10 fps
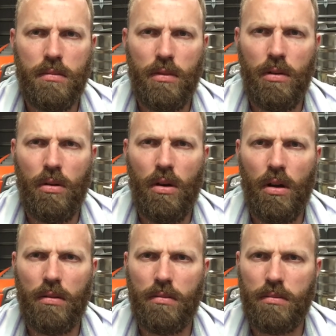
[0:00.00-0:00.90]
Real
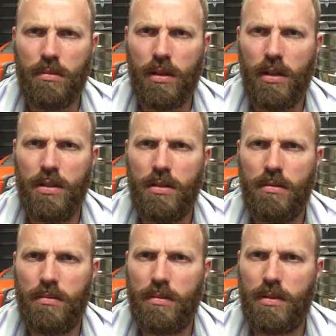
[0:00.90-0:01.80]
hot. Kids
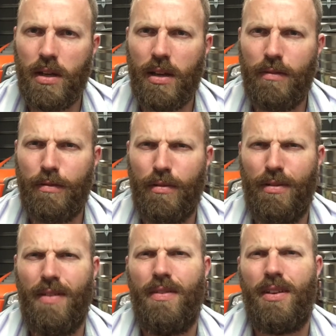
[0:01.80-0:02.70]
taking
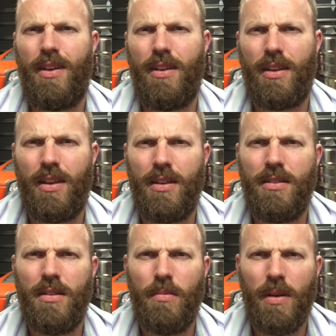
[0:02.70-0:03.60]
forever to get the kids
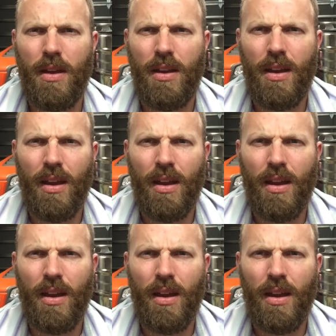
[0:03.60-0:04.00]
into bed.